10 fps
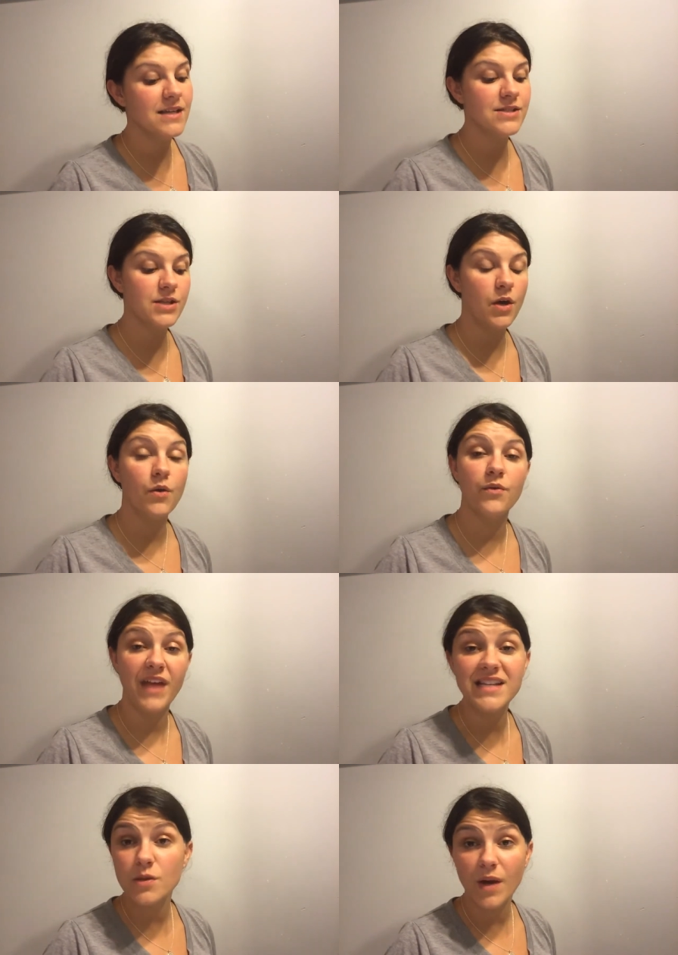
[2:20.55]
So
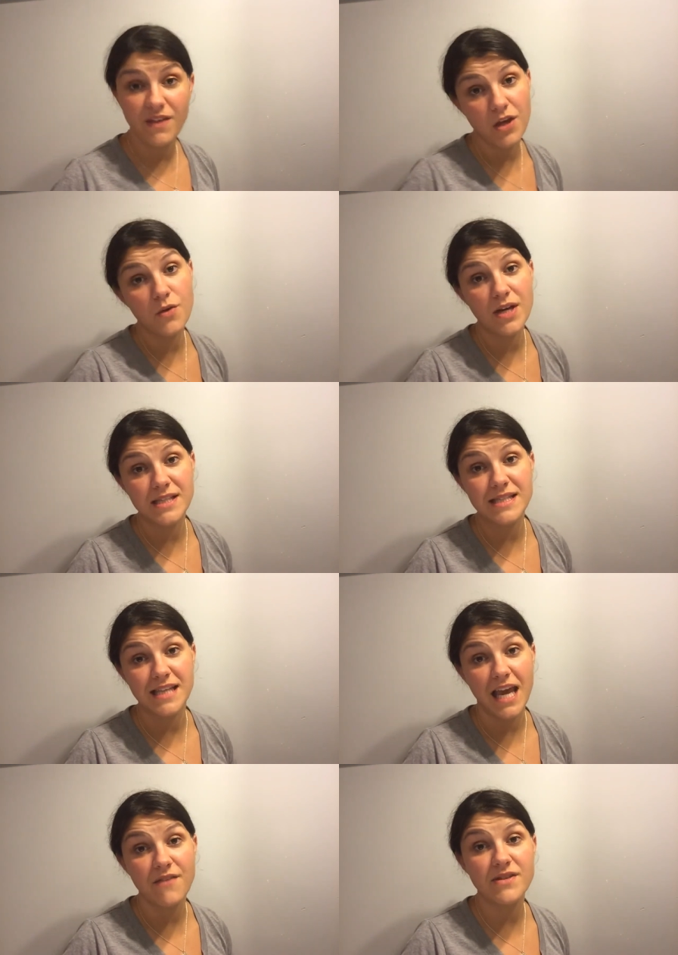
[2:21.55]
that's a way that you can
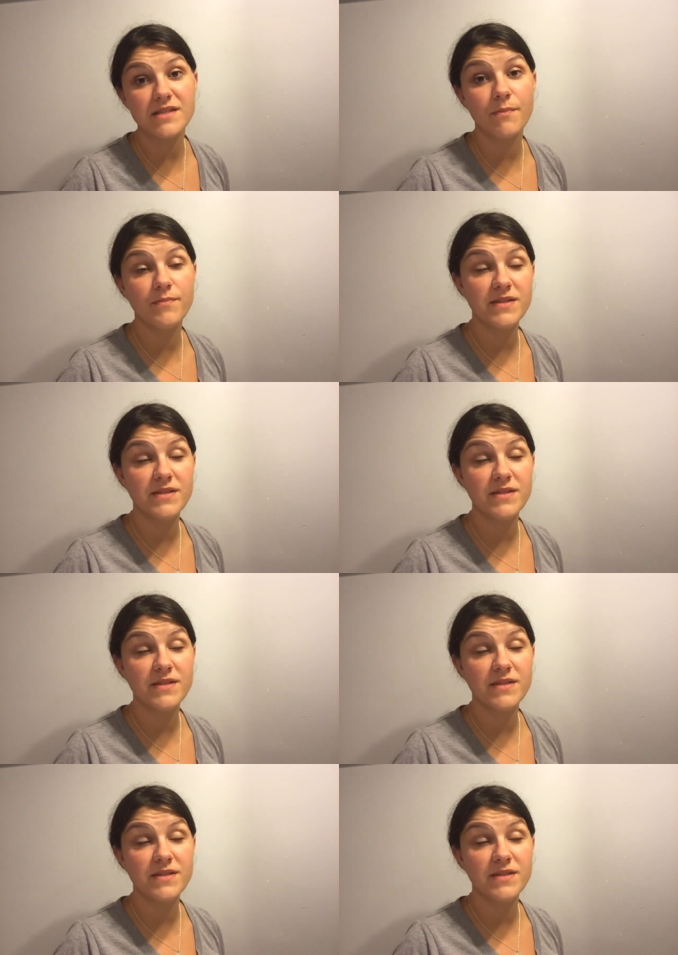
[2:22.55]
save is